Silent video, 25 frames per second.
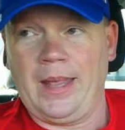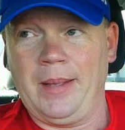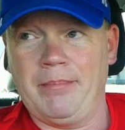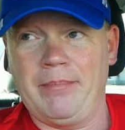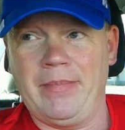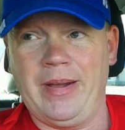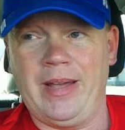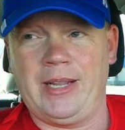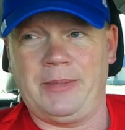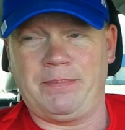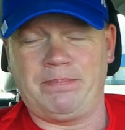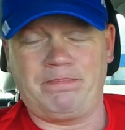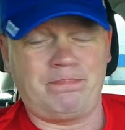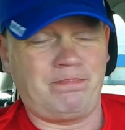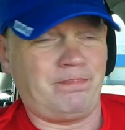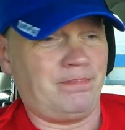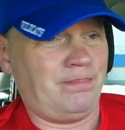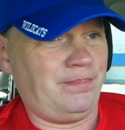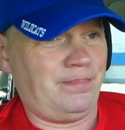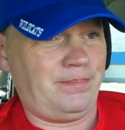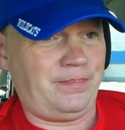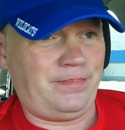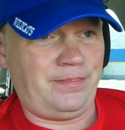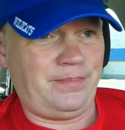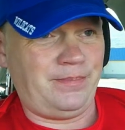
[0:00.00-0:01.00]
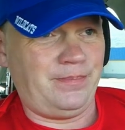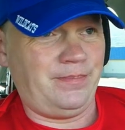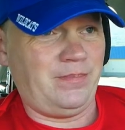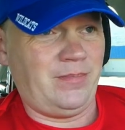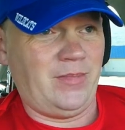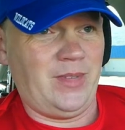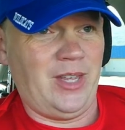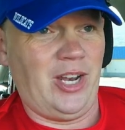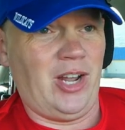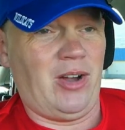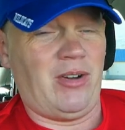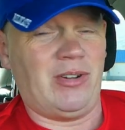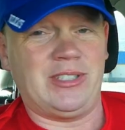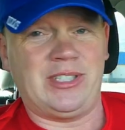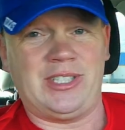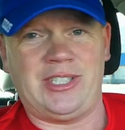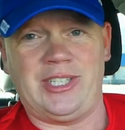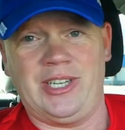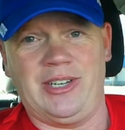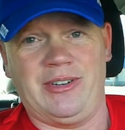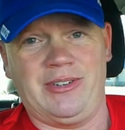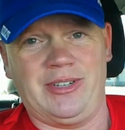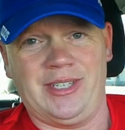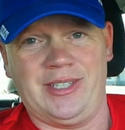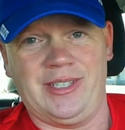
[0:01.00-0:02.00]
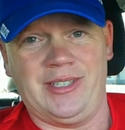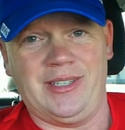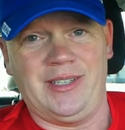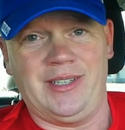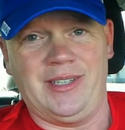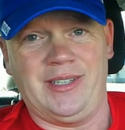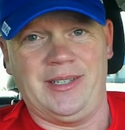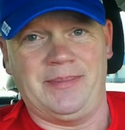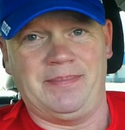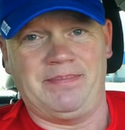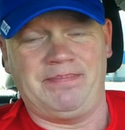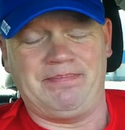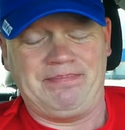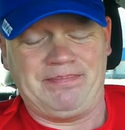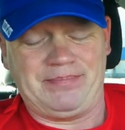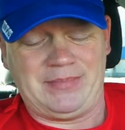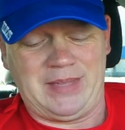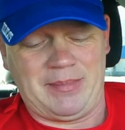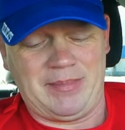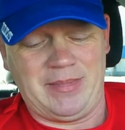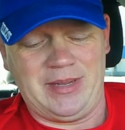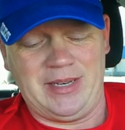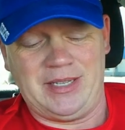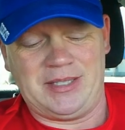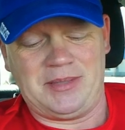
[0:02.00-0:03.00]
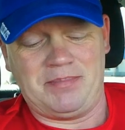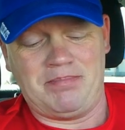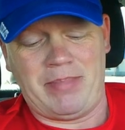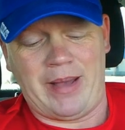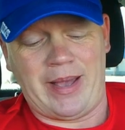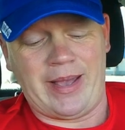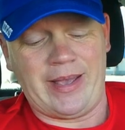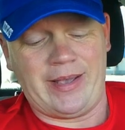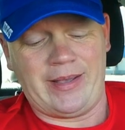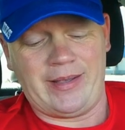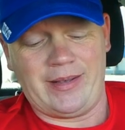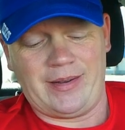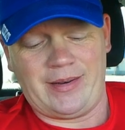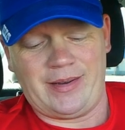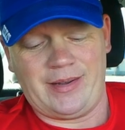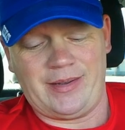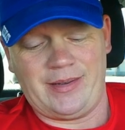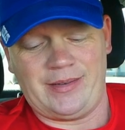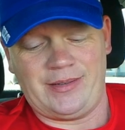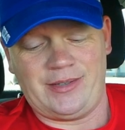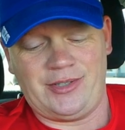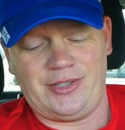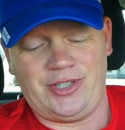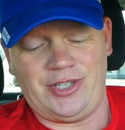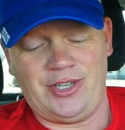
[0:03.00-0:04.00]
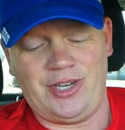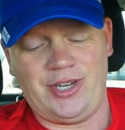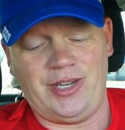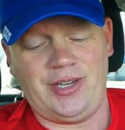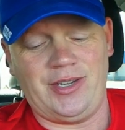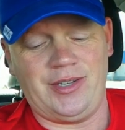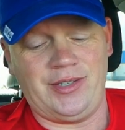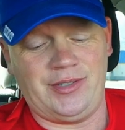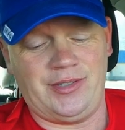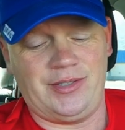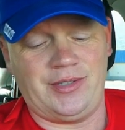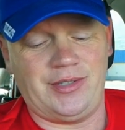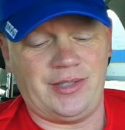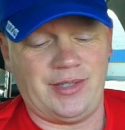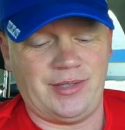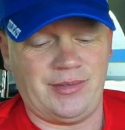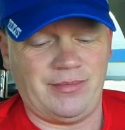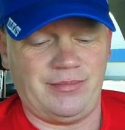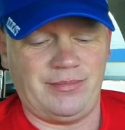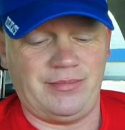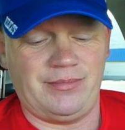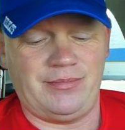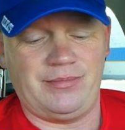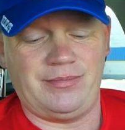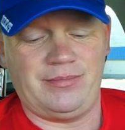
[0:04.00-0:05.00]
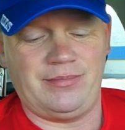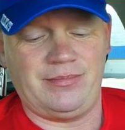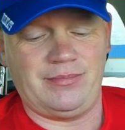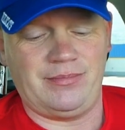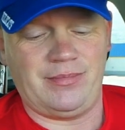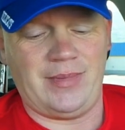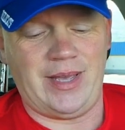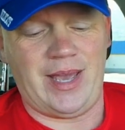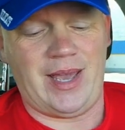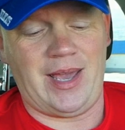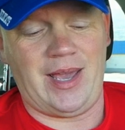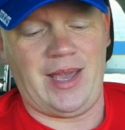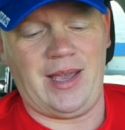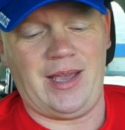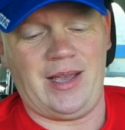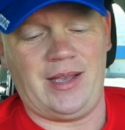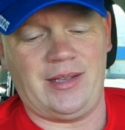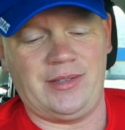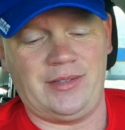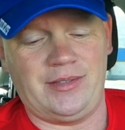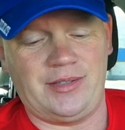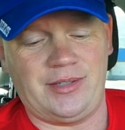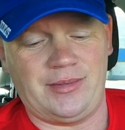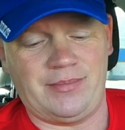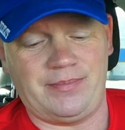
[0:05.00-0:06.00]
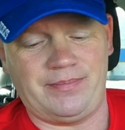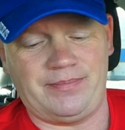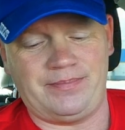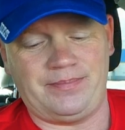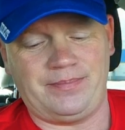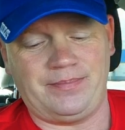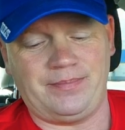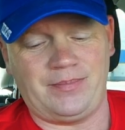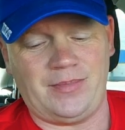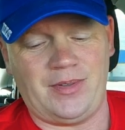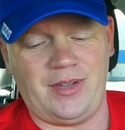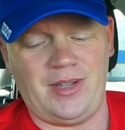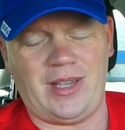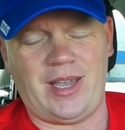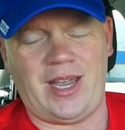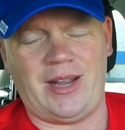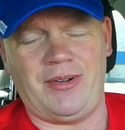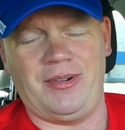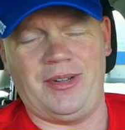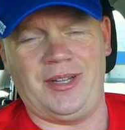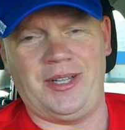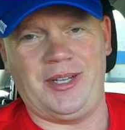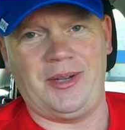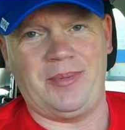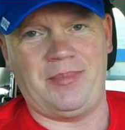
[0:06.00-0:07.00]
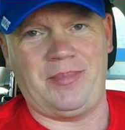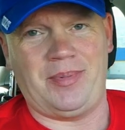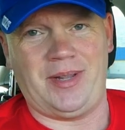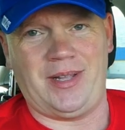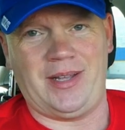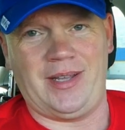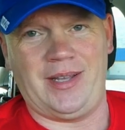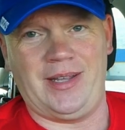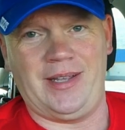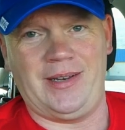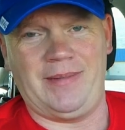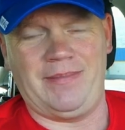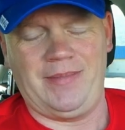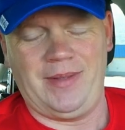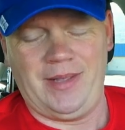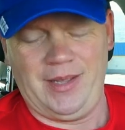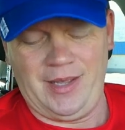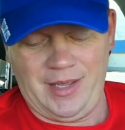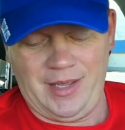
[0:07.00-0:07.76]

But you know, it's still good. I mean, it's bacon, cheese, eggs. You can't really complain.